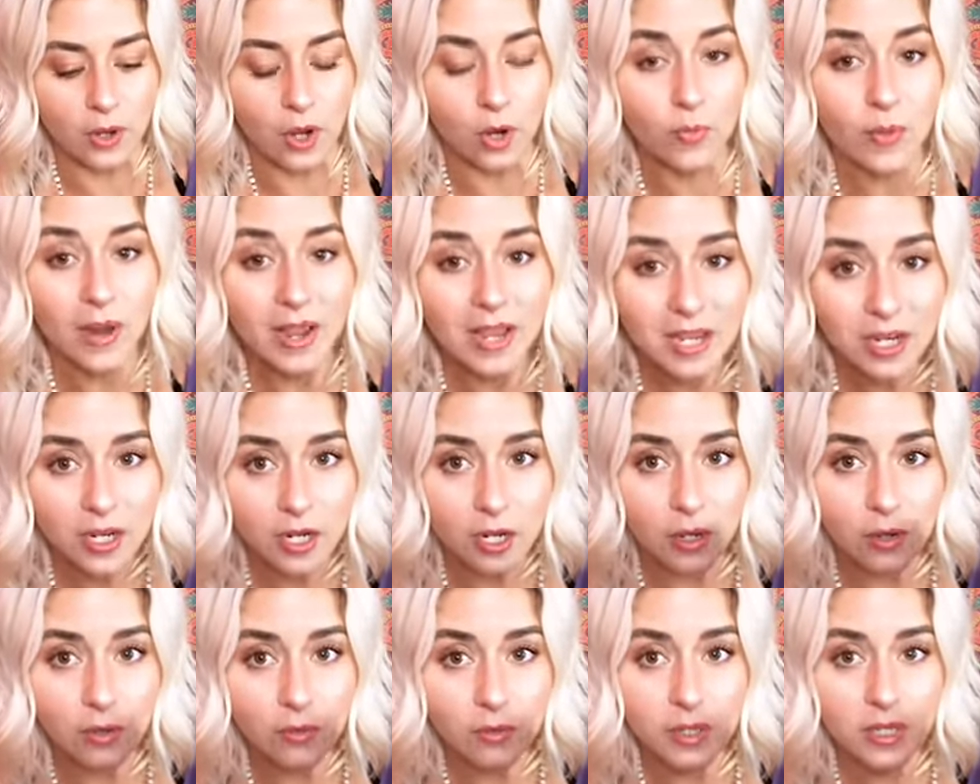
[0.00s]

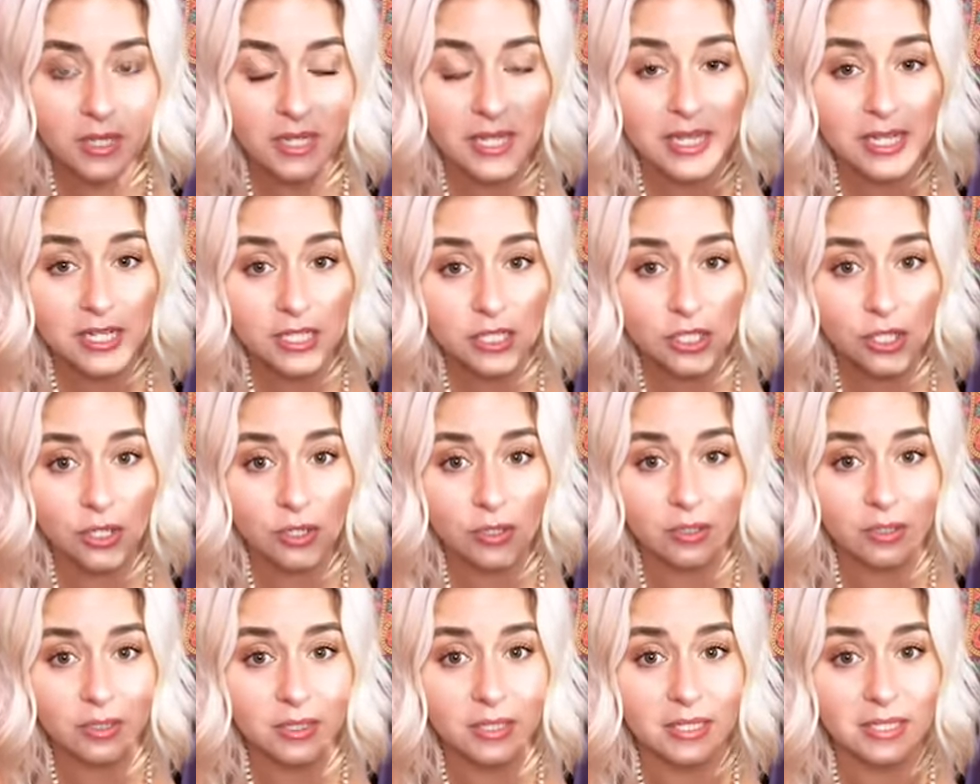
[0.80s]
oregano
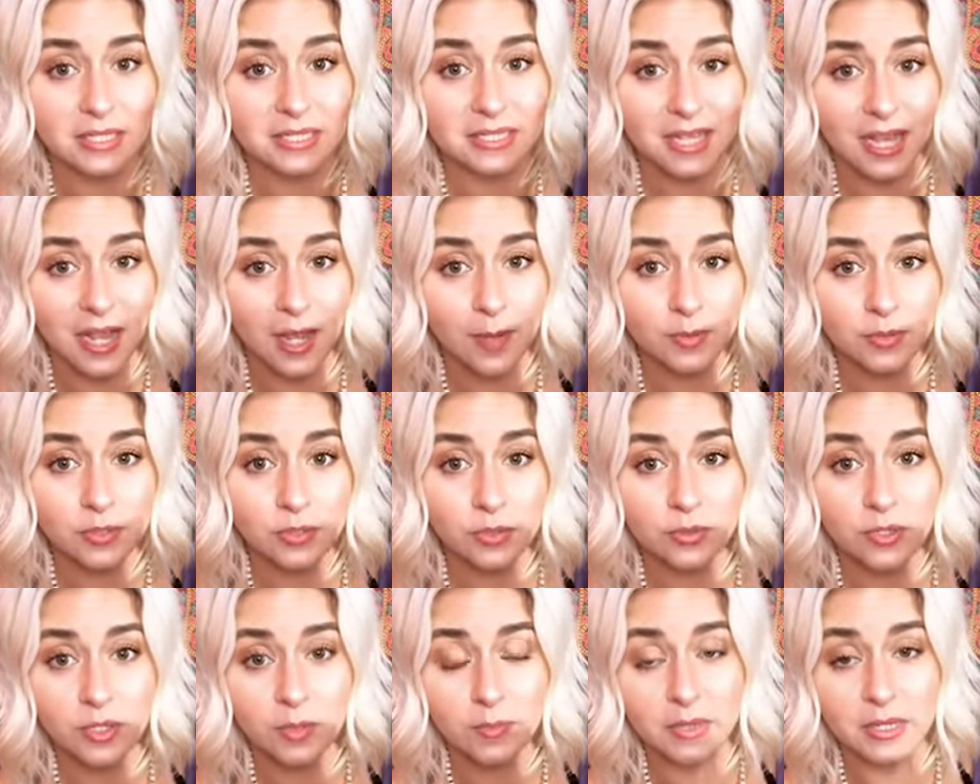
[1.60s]
internally is
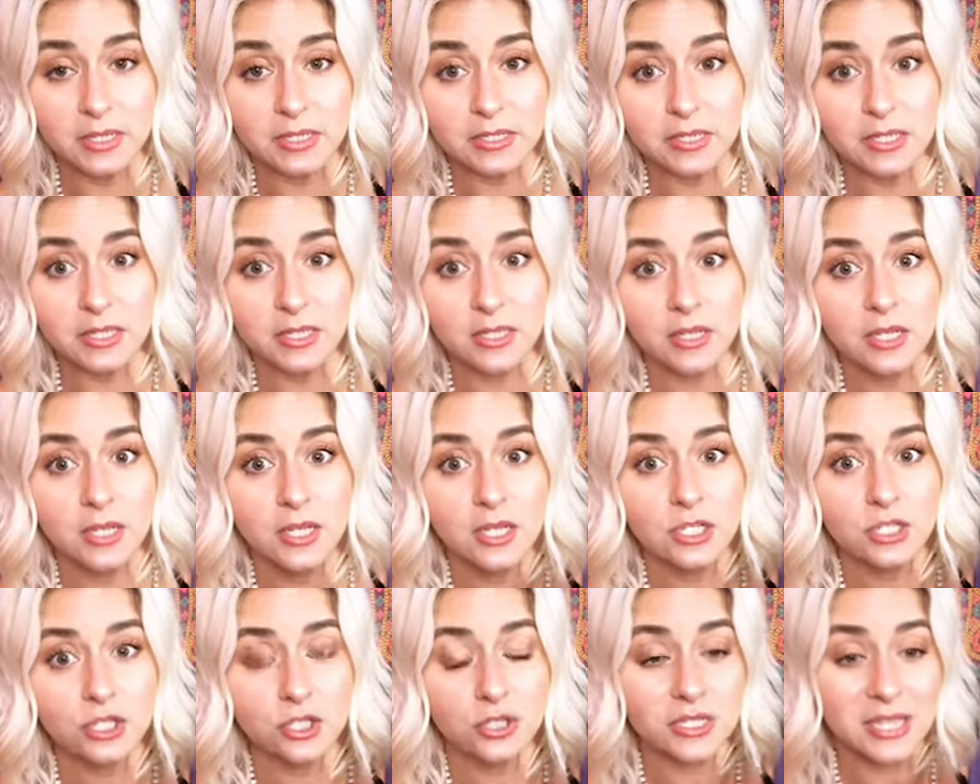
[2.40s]
absolutely amazing
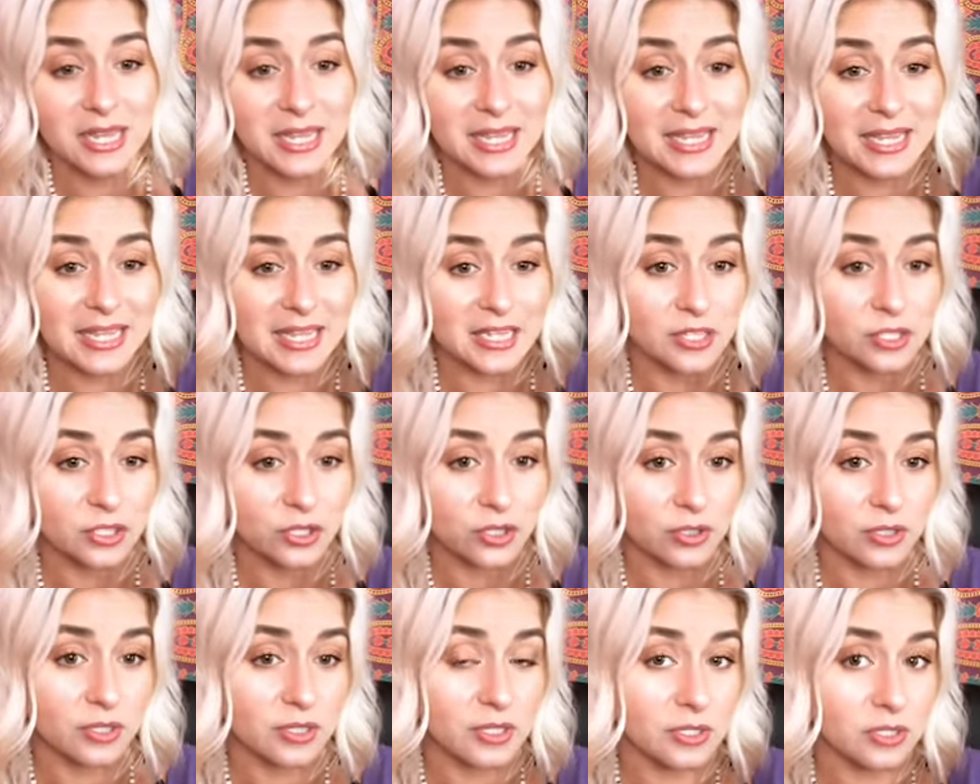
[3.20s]
to take
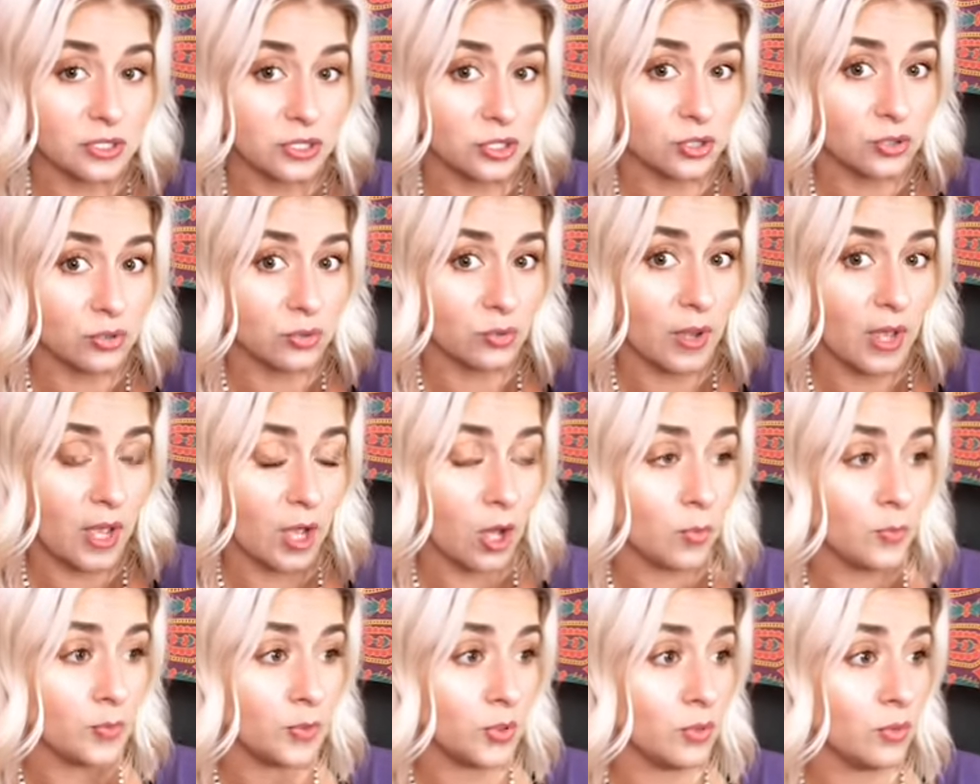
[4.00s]
internally to
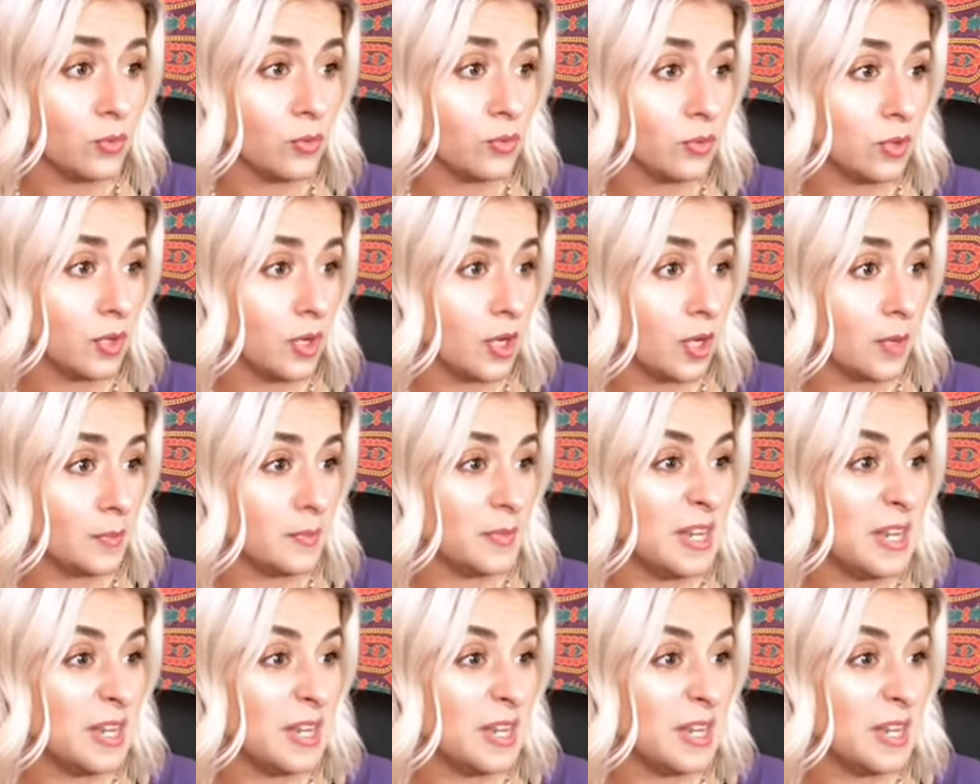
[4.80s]
help you um,